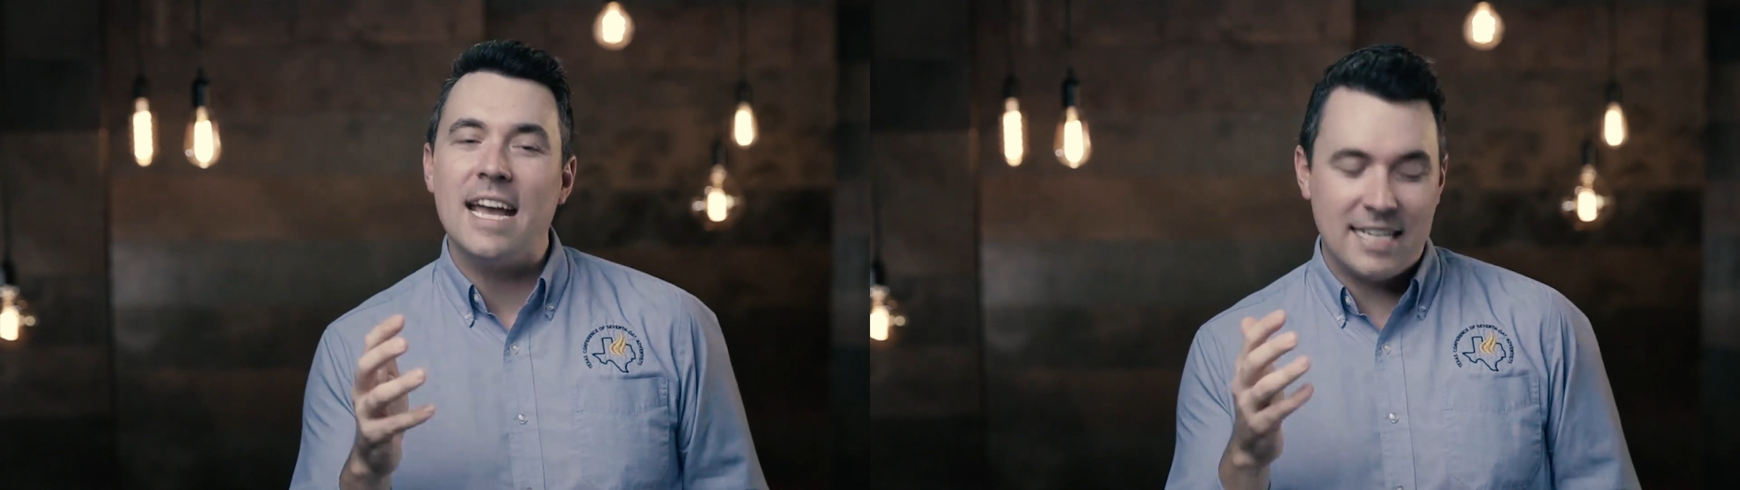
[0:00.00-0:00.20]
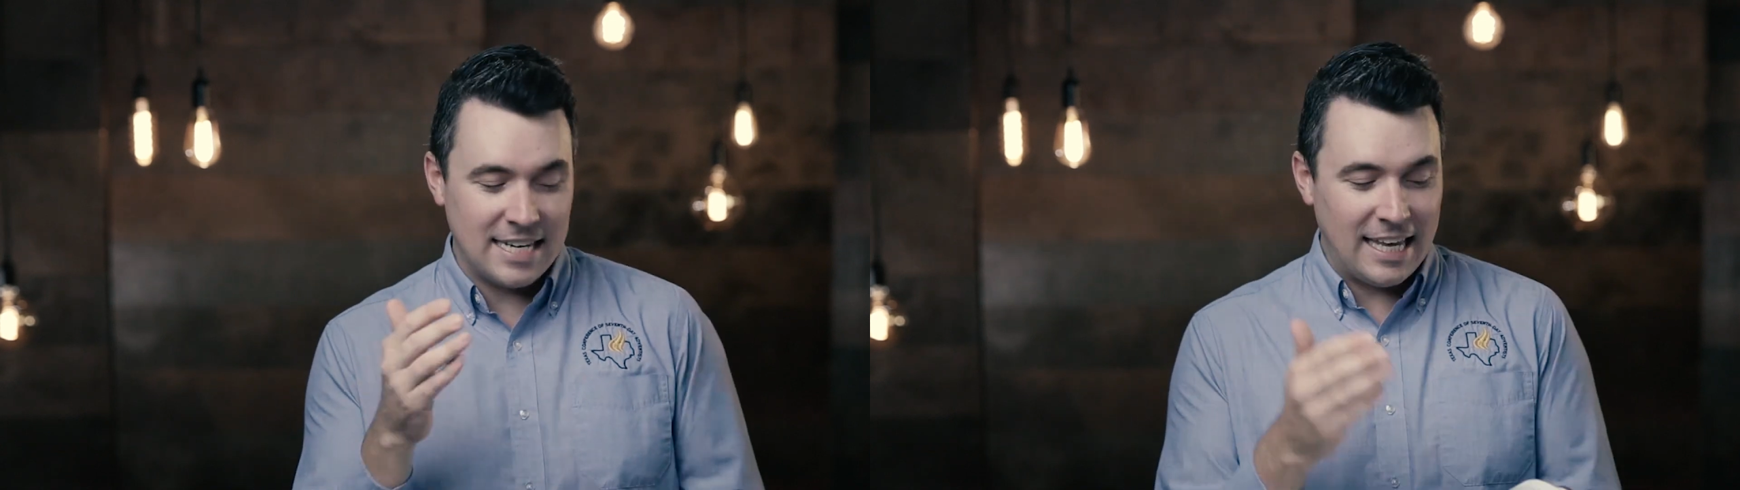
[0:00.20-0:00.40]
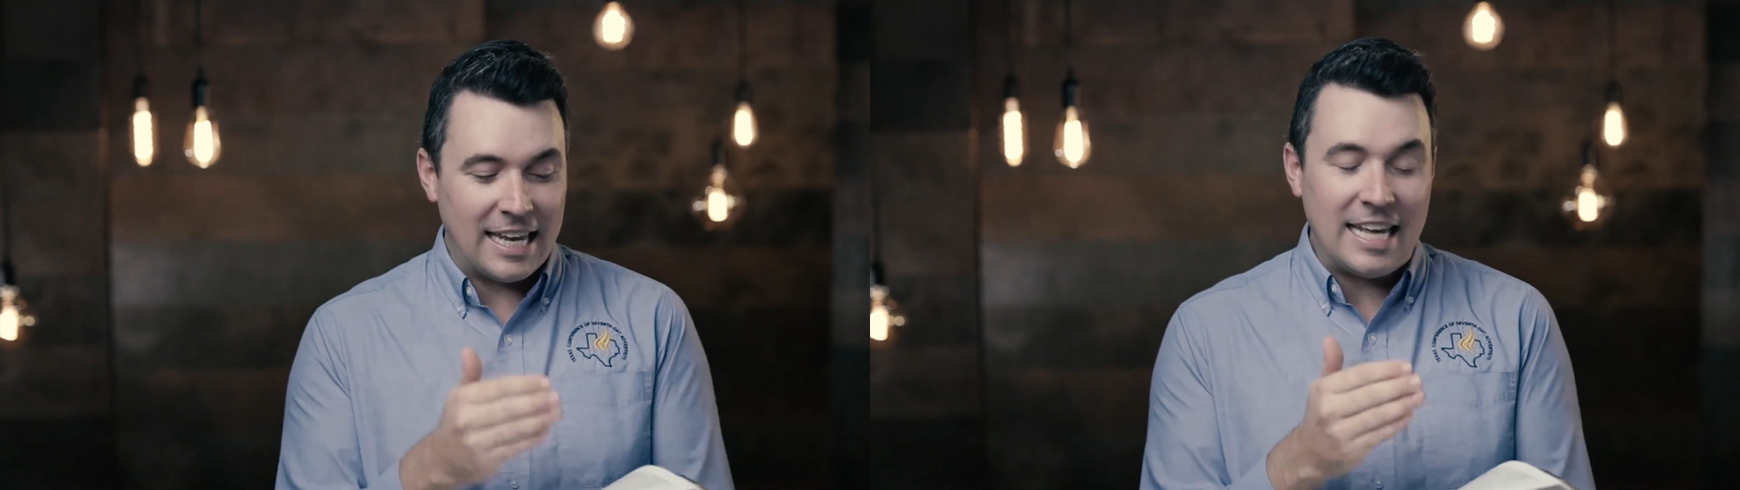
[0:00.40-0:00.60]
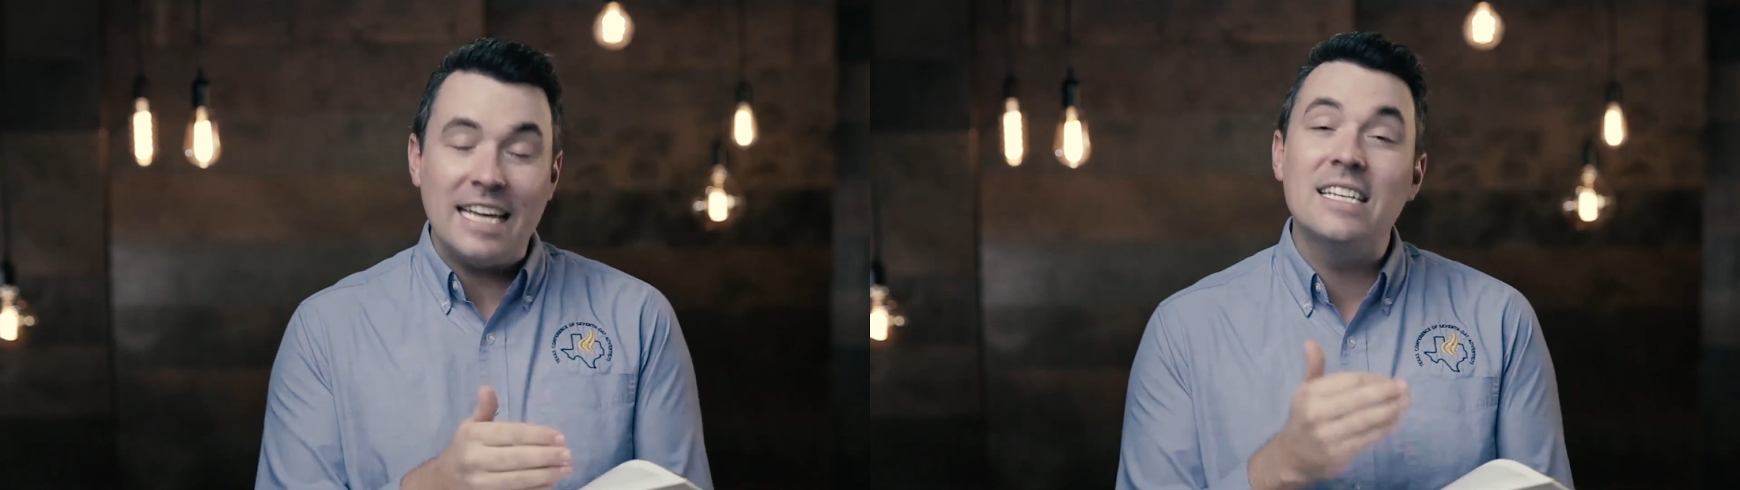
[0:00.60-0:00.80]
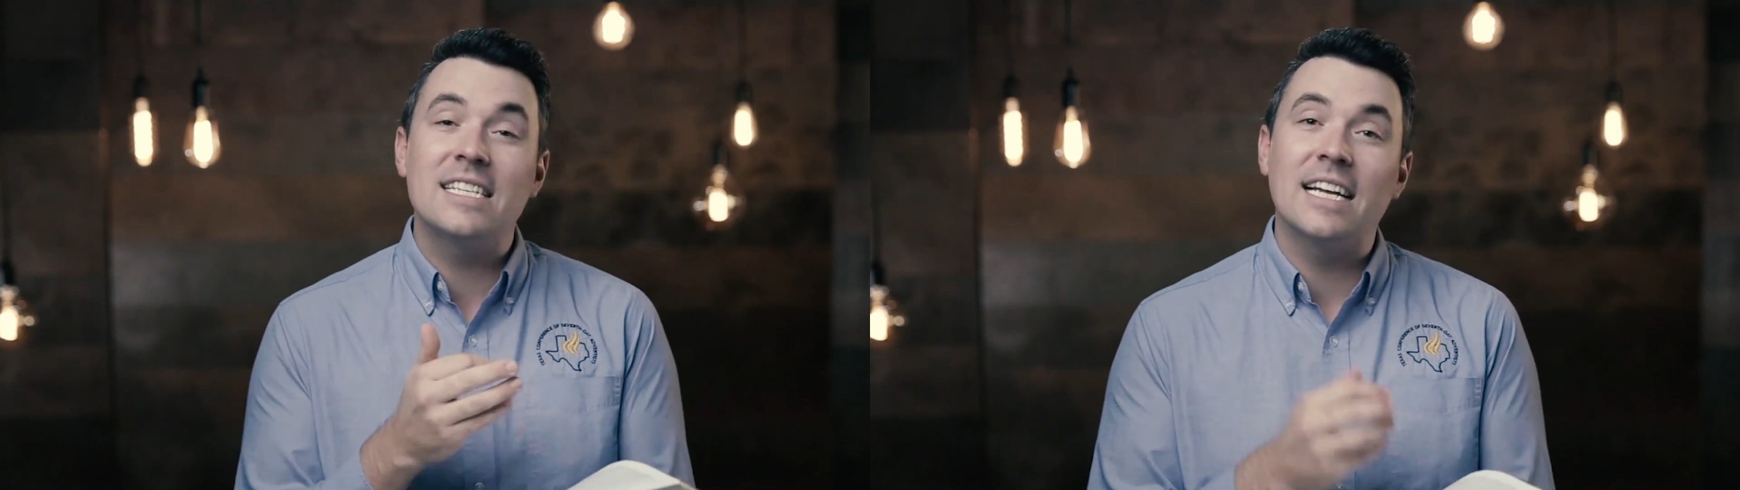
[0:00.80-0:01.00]
to get
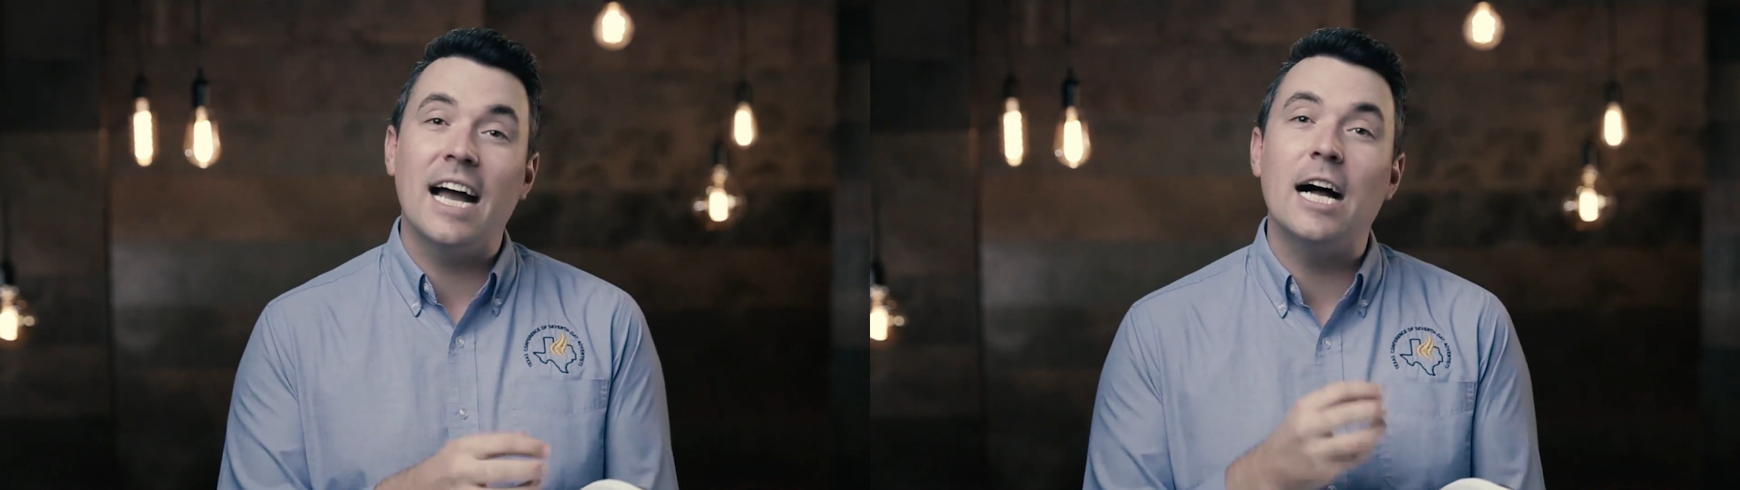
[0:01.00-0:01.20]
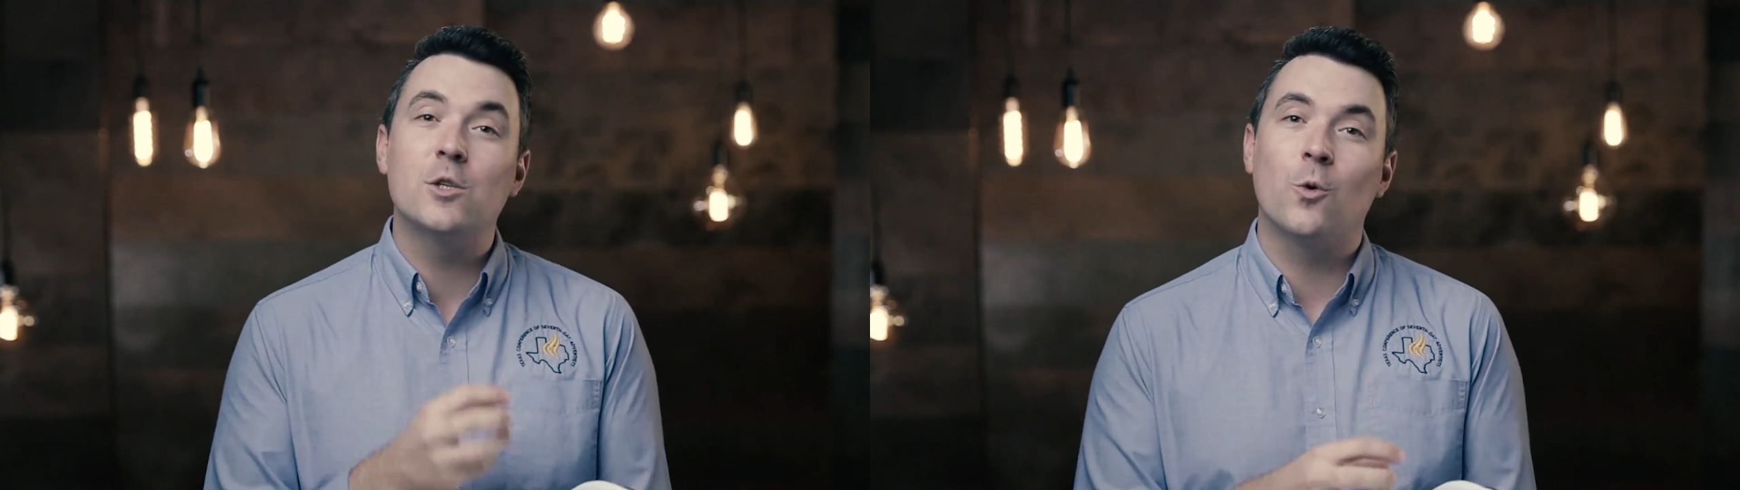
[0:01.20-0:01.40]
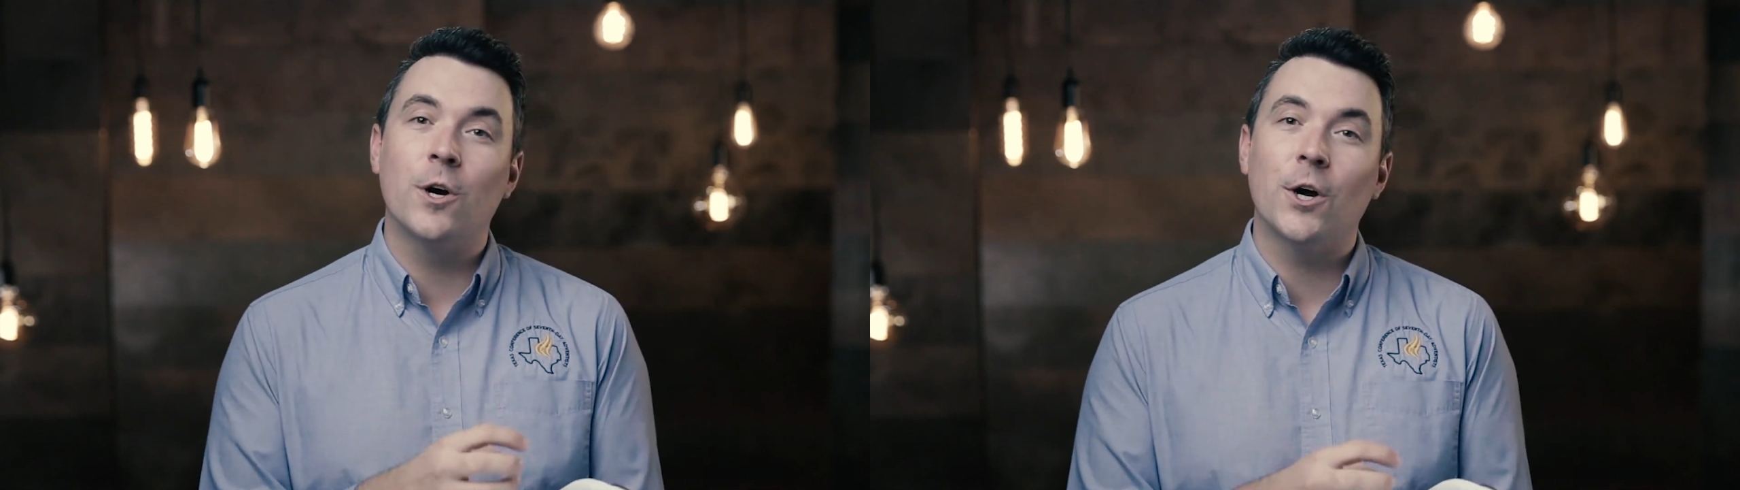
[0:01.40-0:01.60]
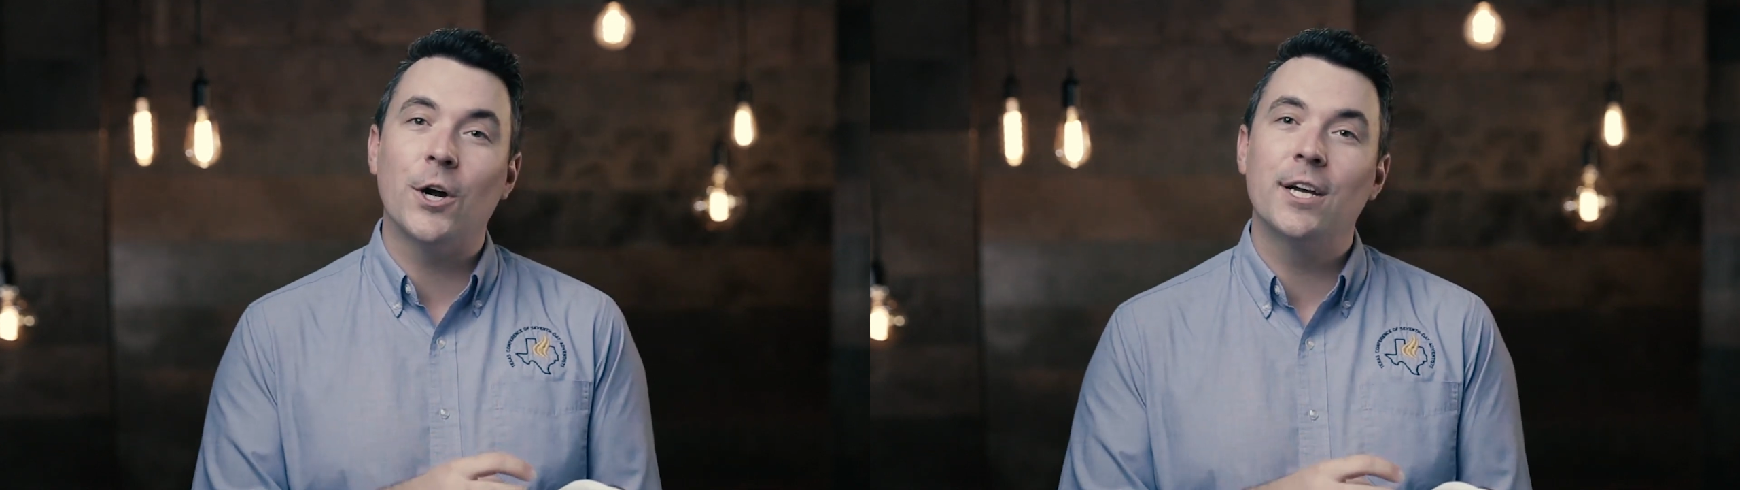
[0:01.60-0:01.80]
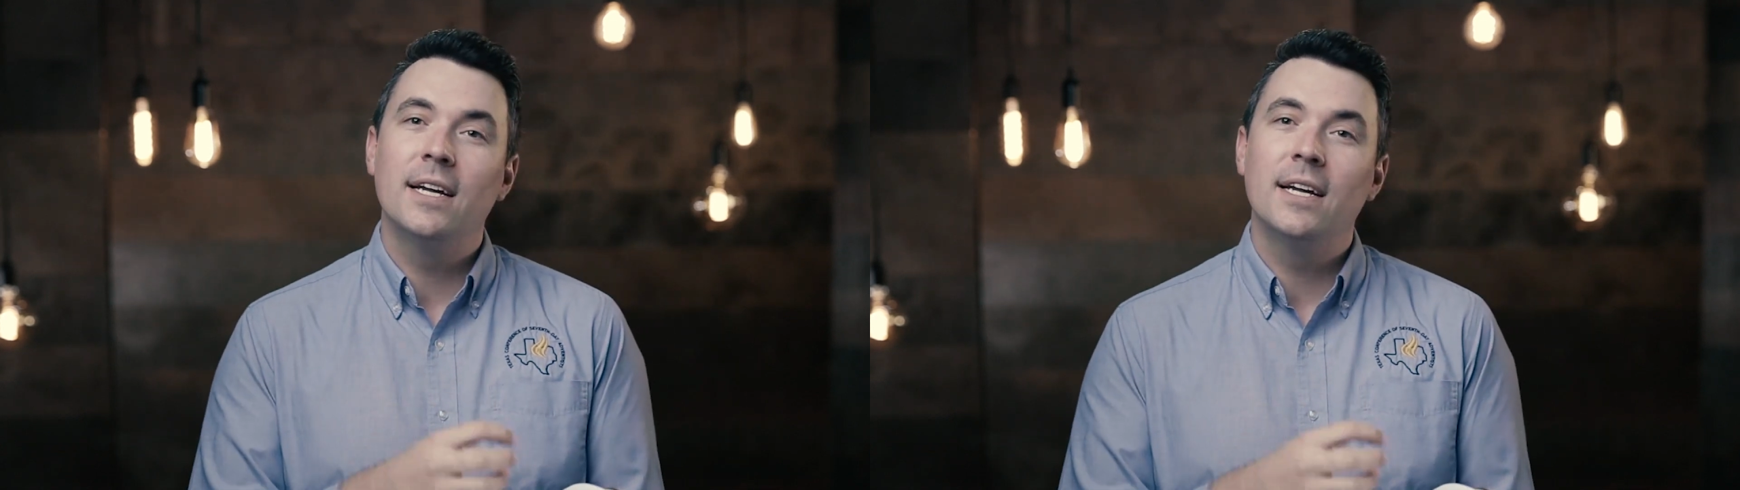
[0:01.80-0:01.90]
into God's Word